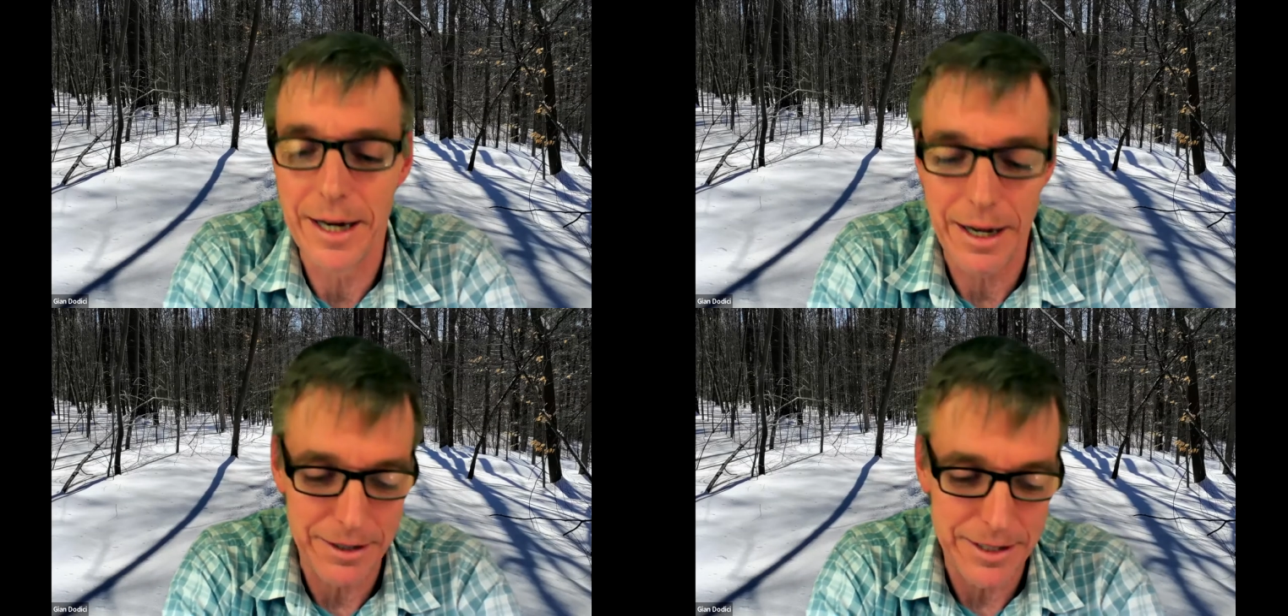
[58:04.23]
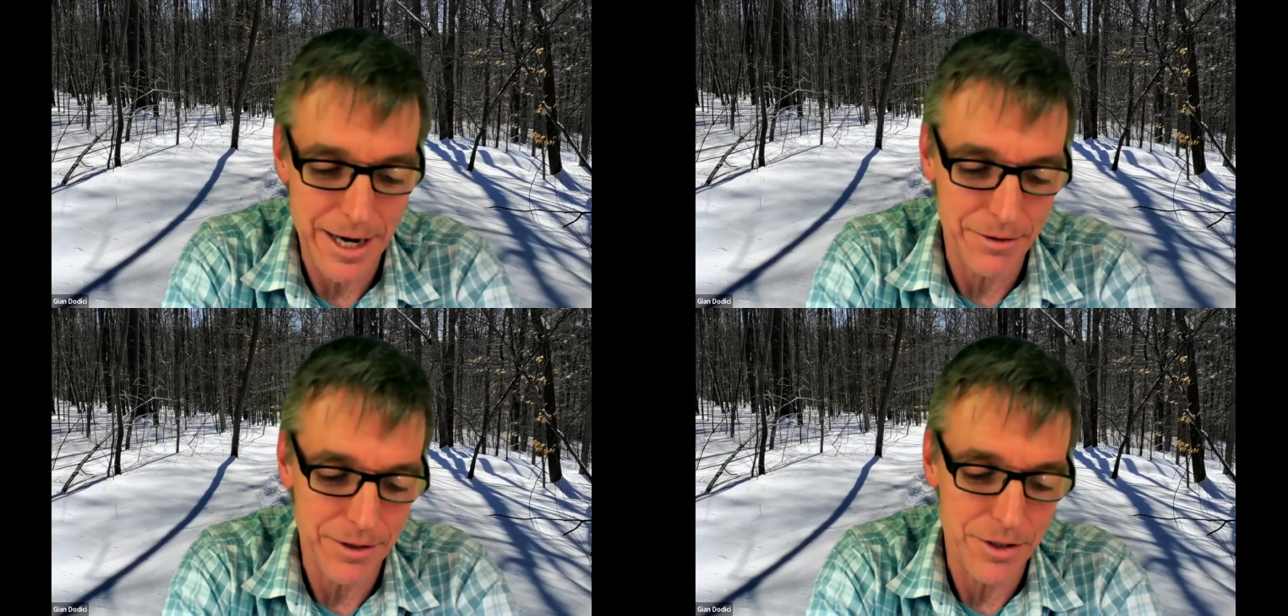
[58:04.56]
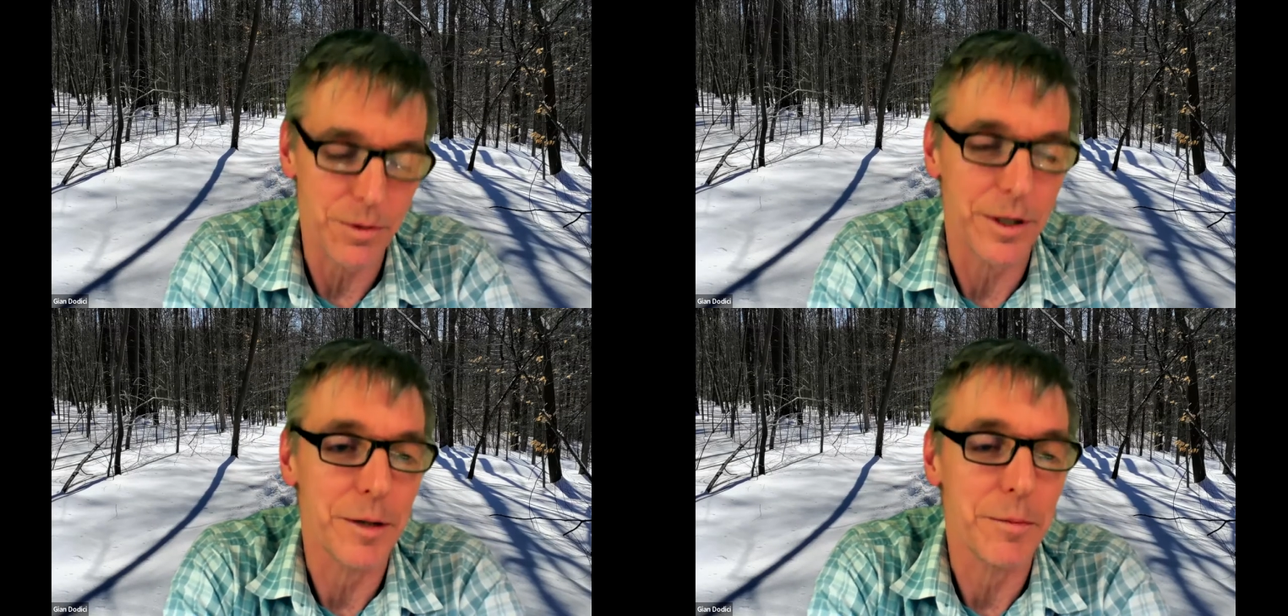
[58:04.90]
out of town
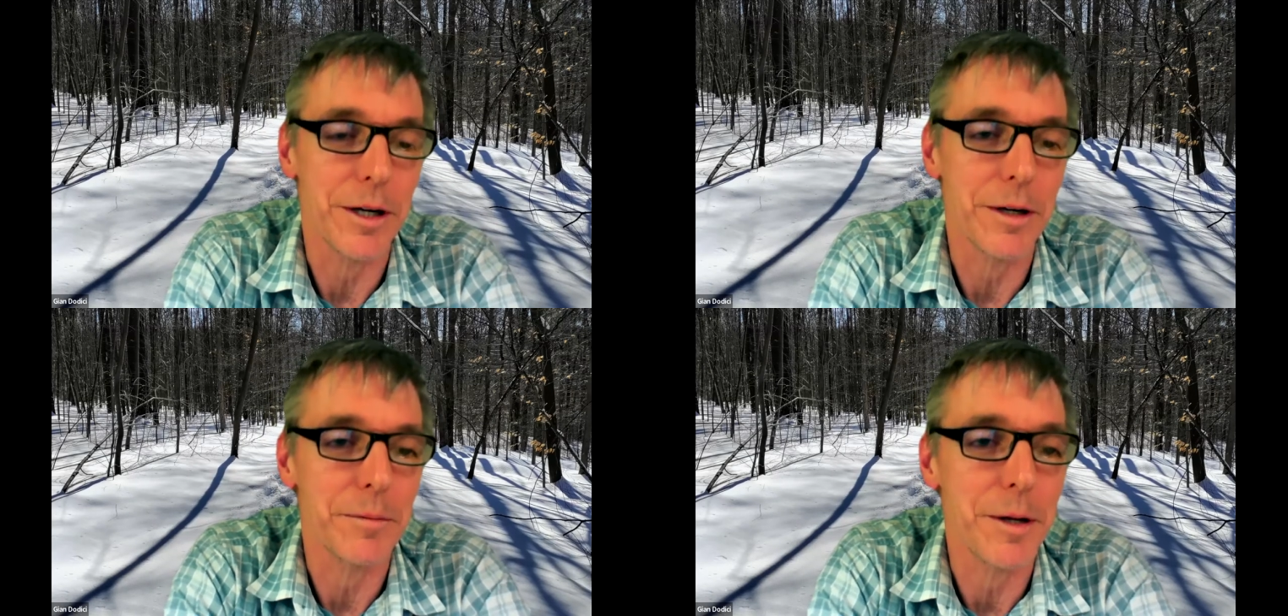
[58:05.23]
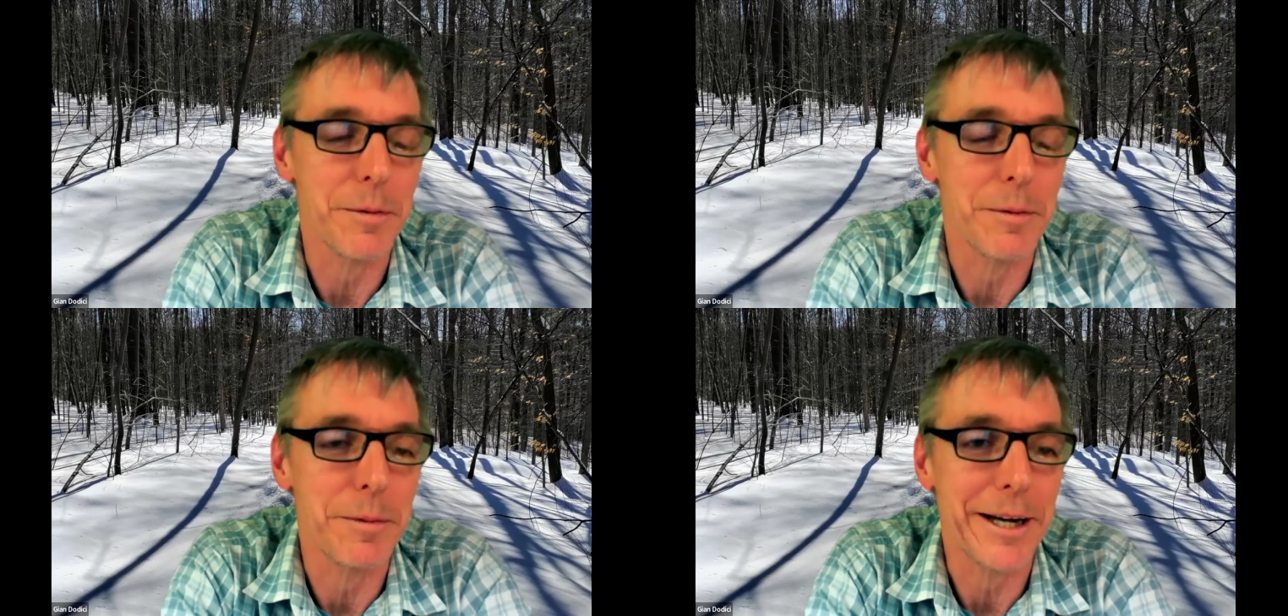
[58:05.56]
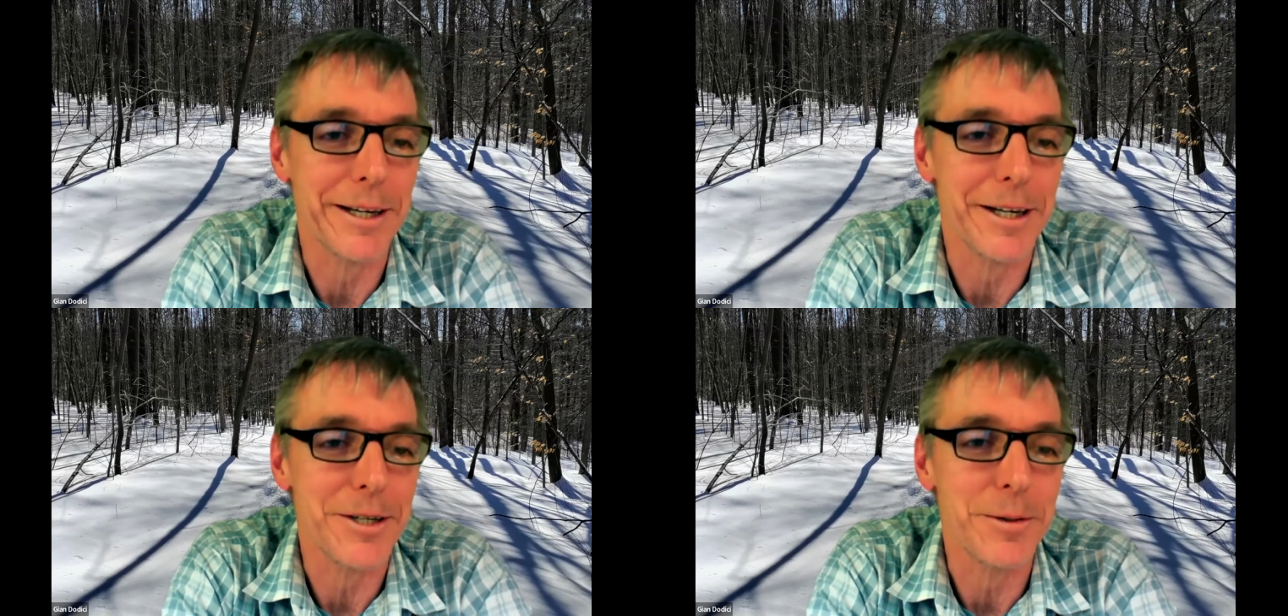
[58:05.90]
this week, but I'll be able to be
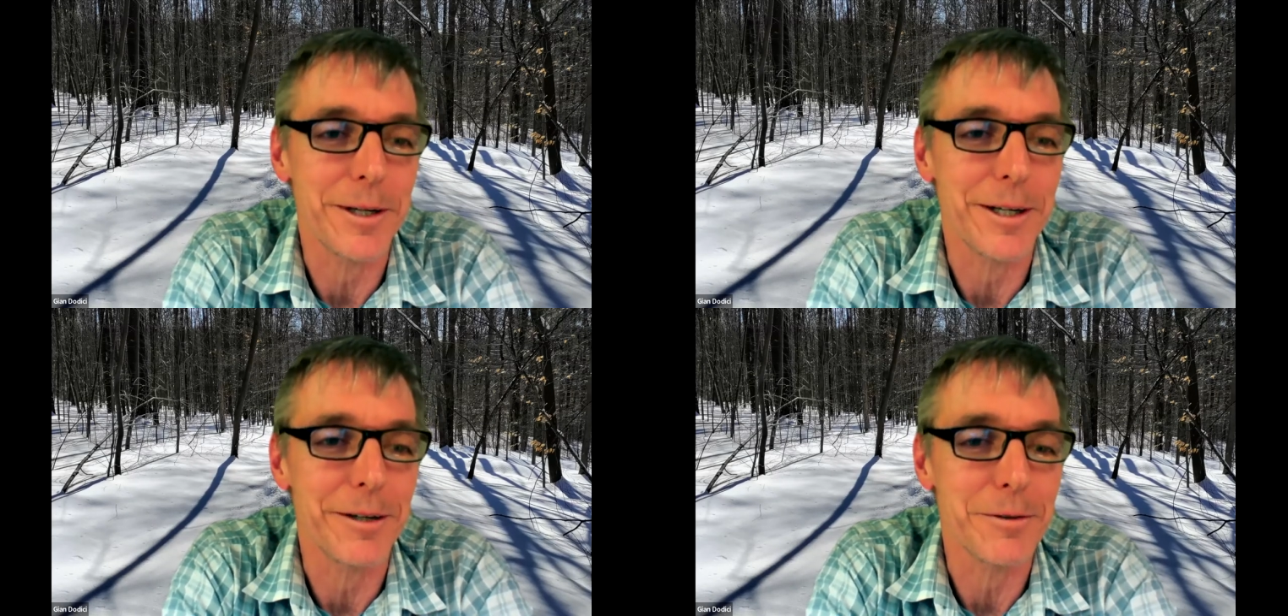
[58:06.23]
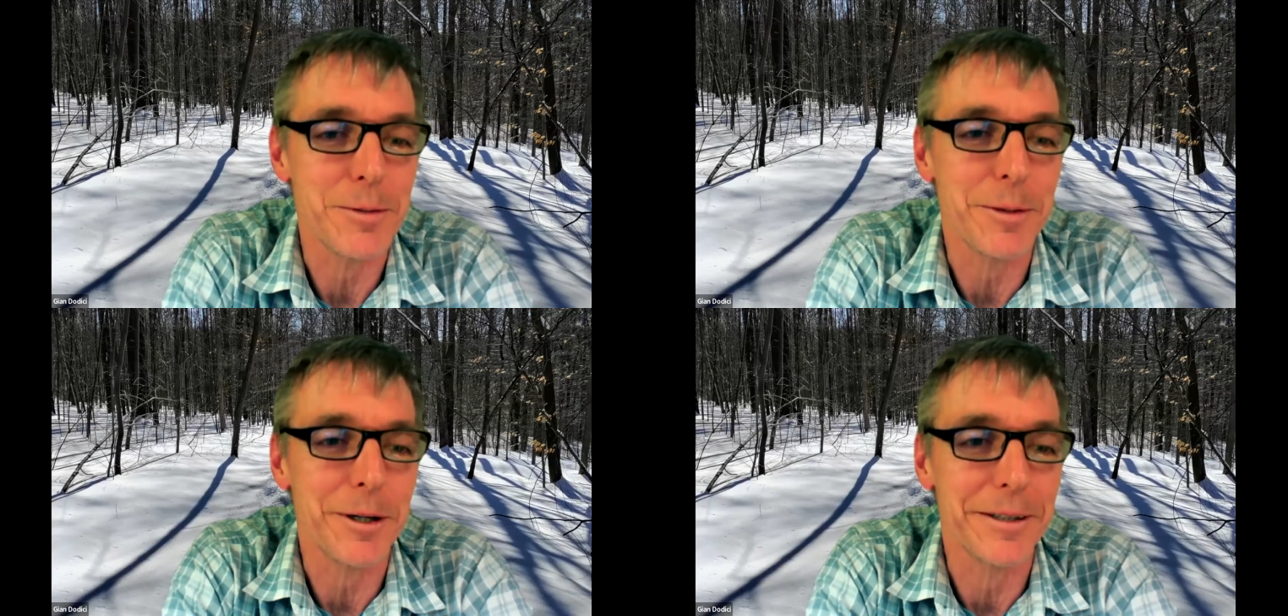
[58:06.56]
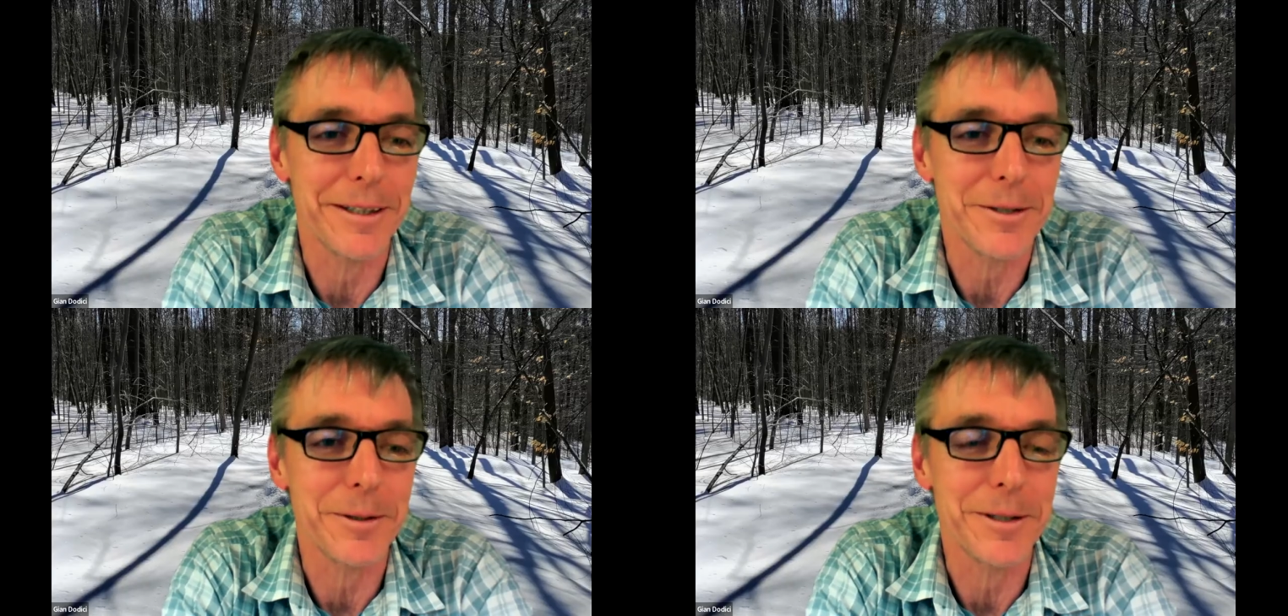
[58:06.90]
back next week. I'll
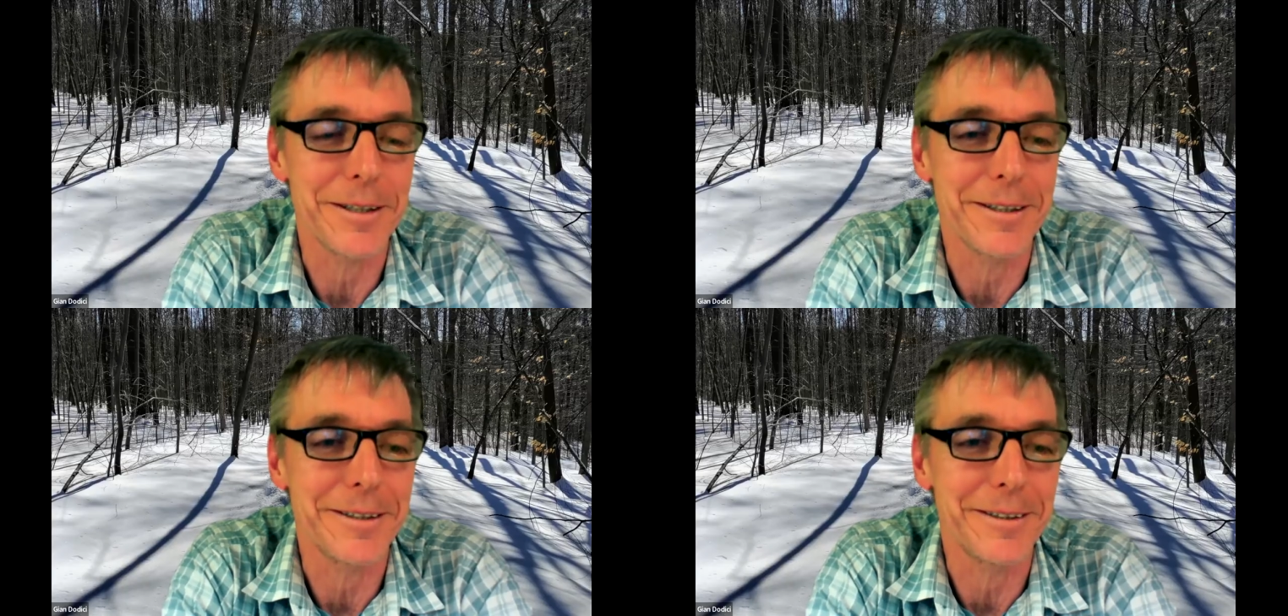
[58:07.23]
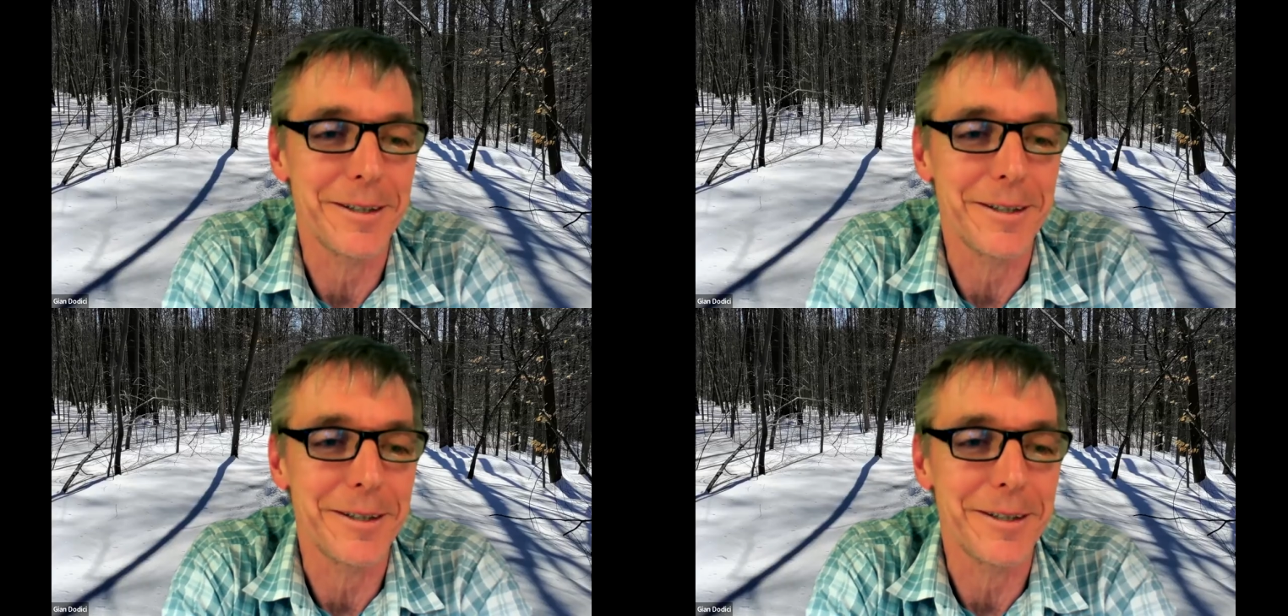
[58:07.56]
respond next week.